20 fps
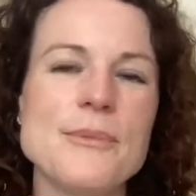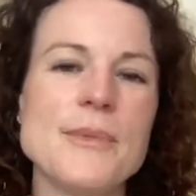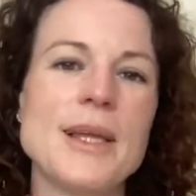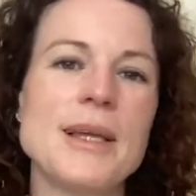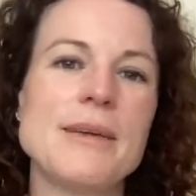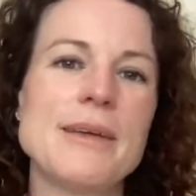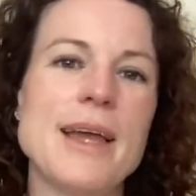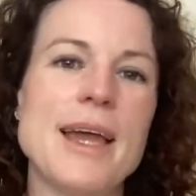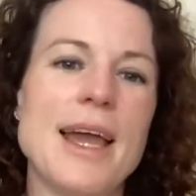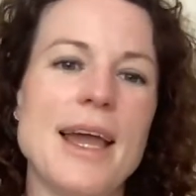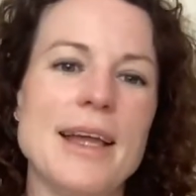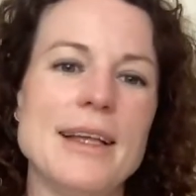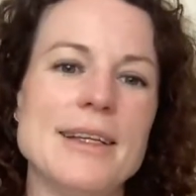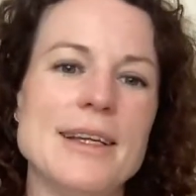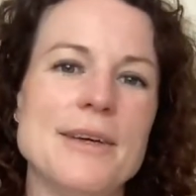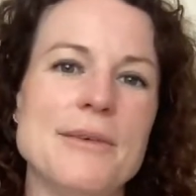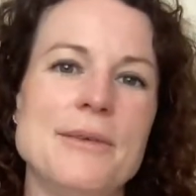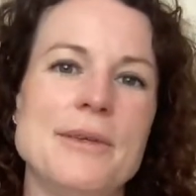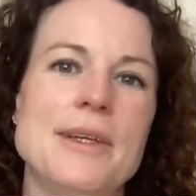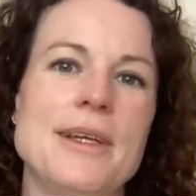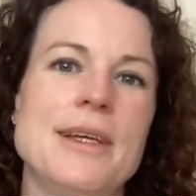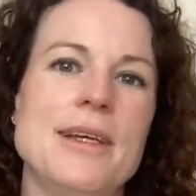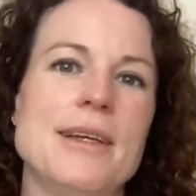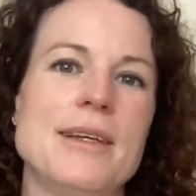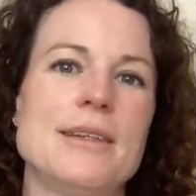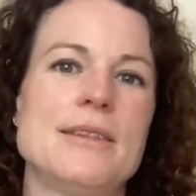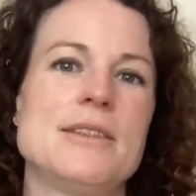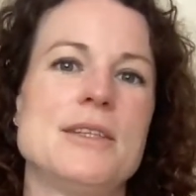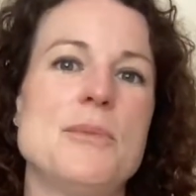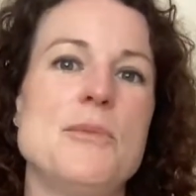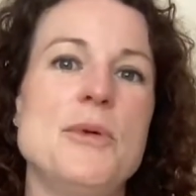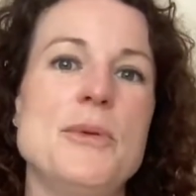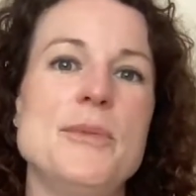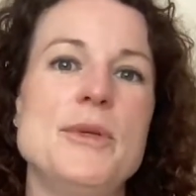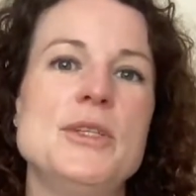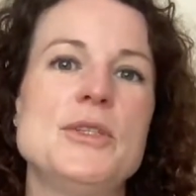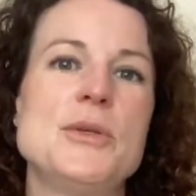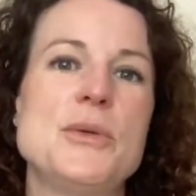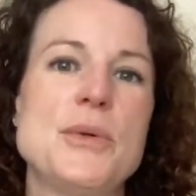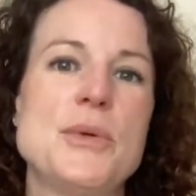Okay. Now, some
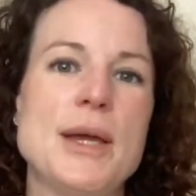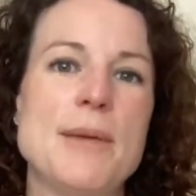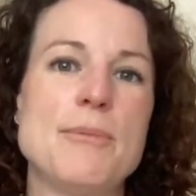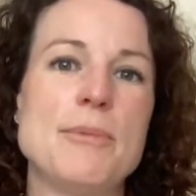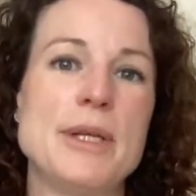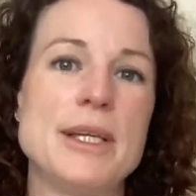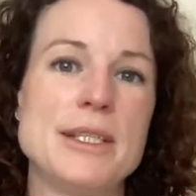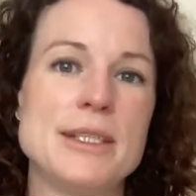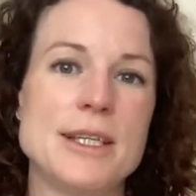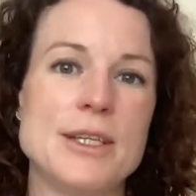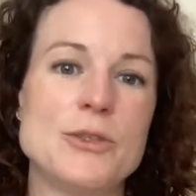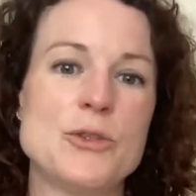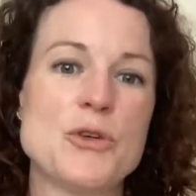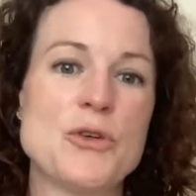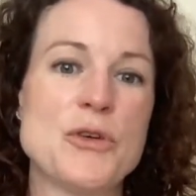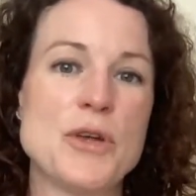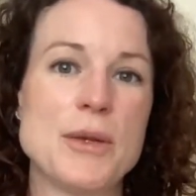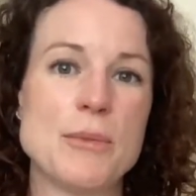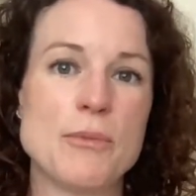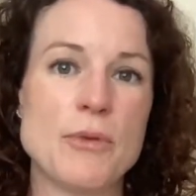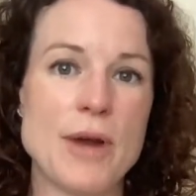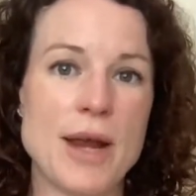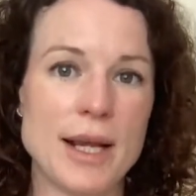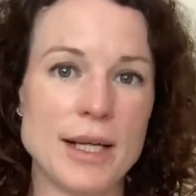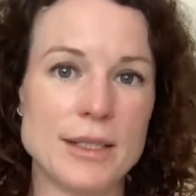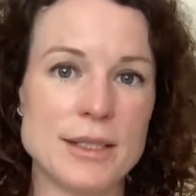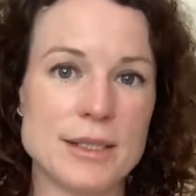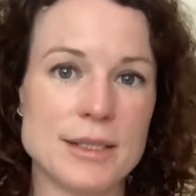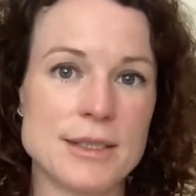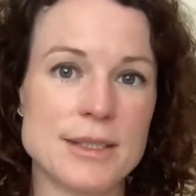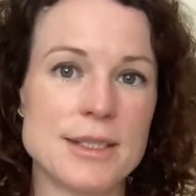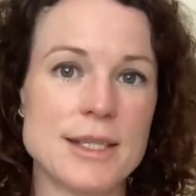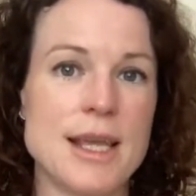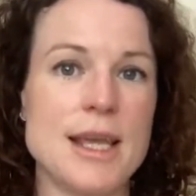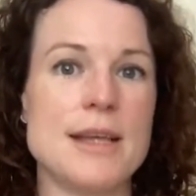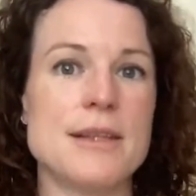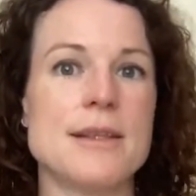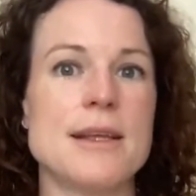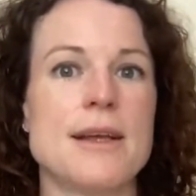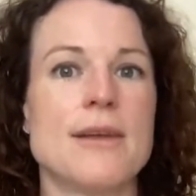women do get bleeding during
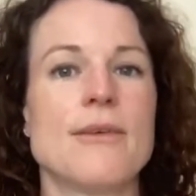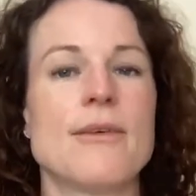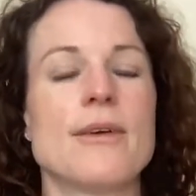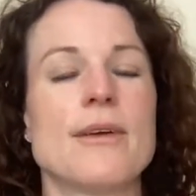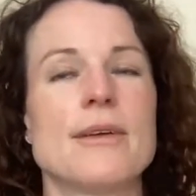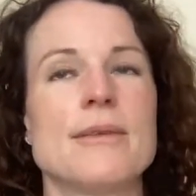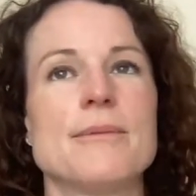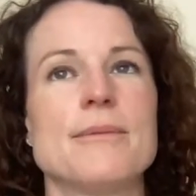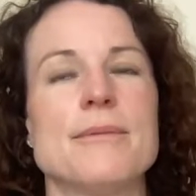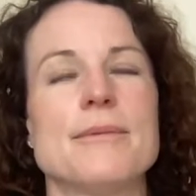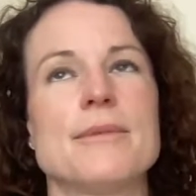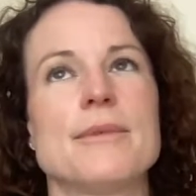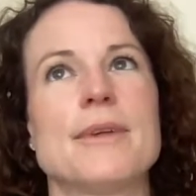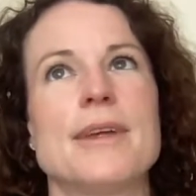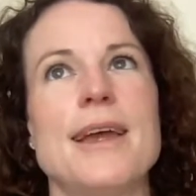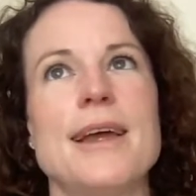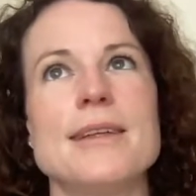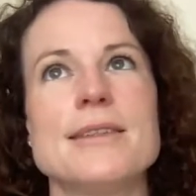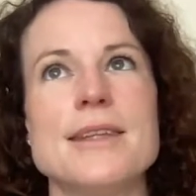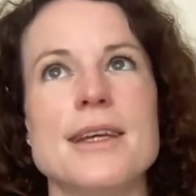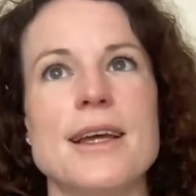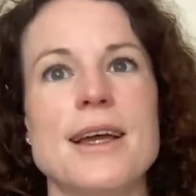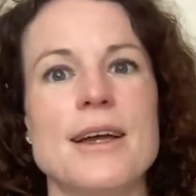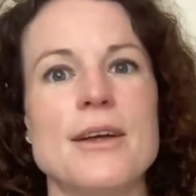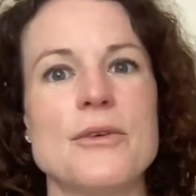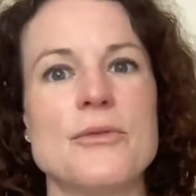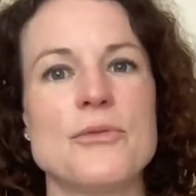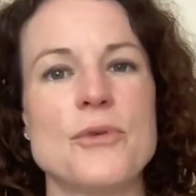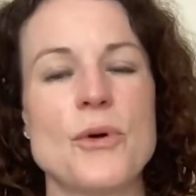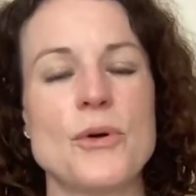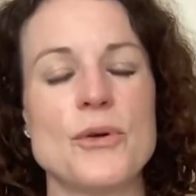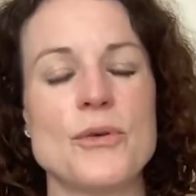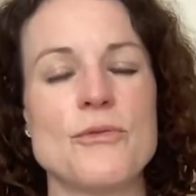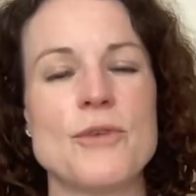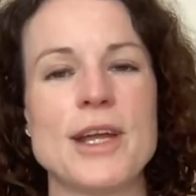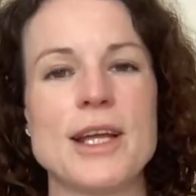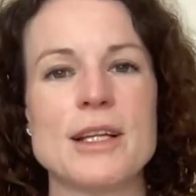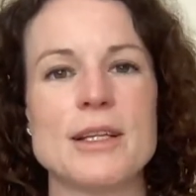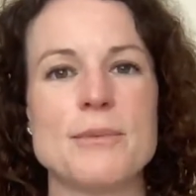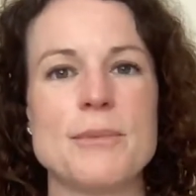pregnancy, and they'll get it on a
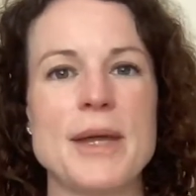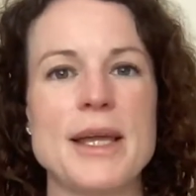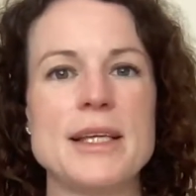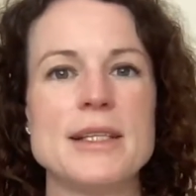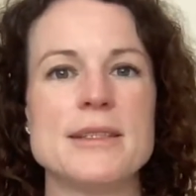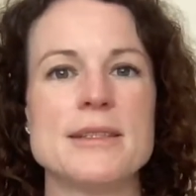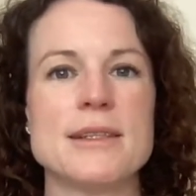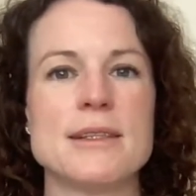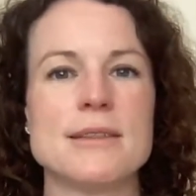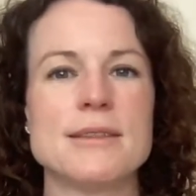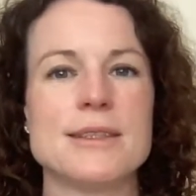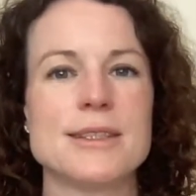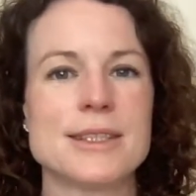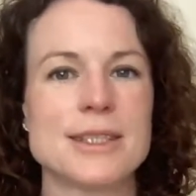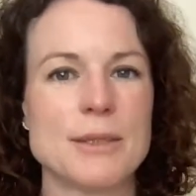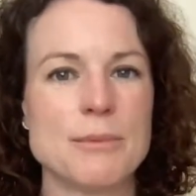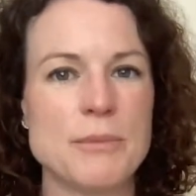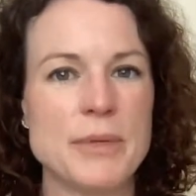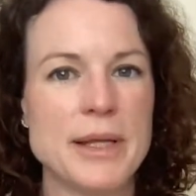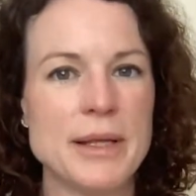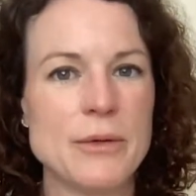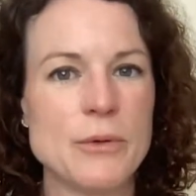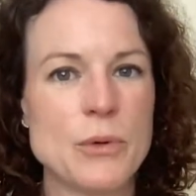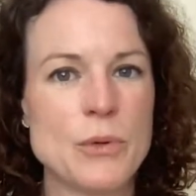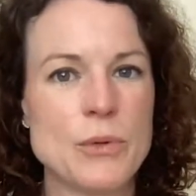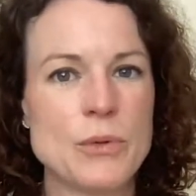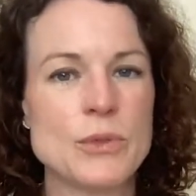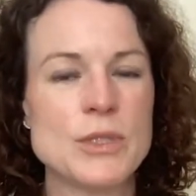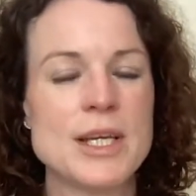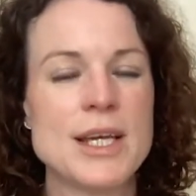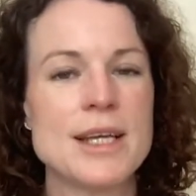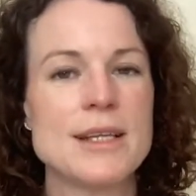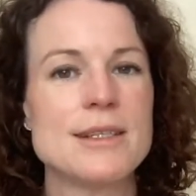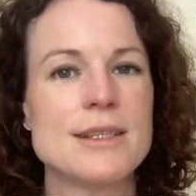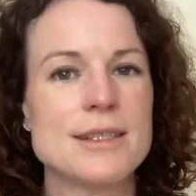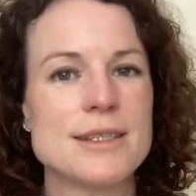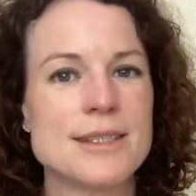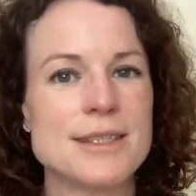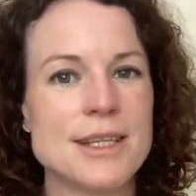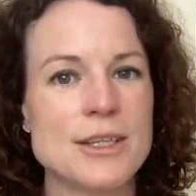regular basis. It's something called
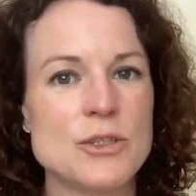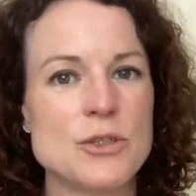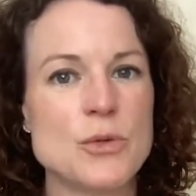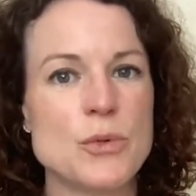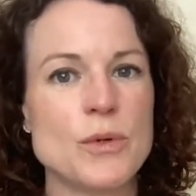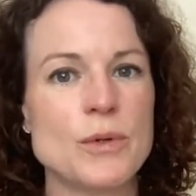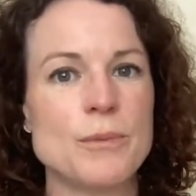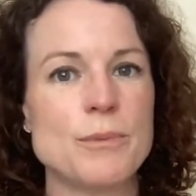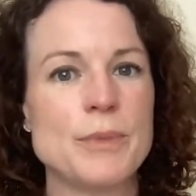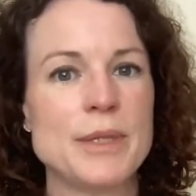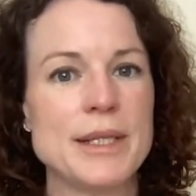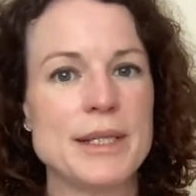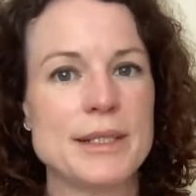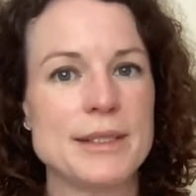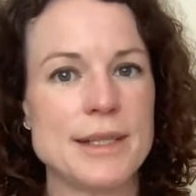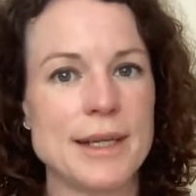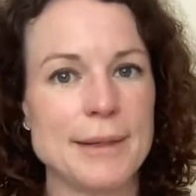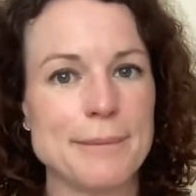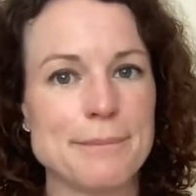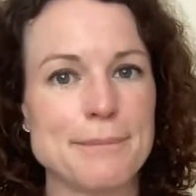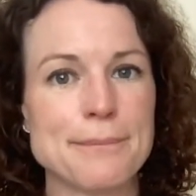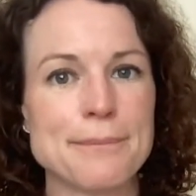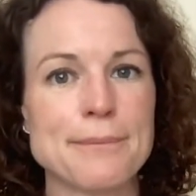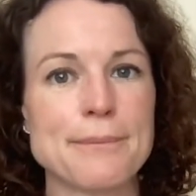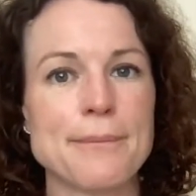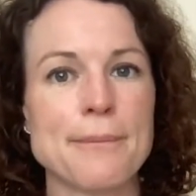decidual bleeding.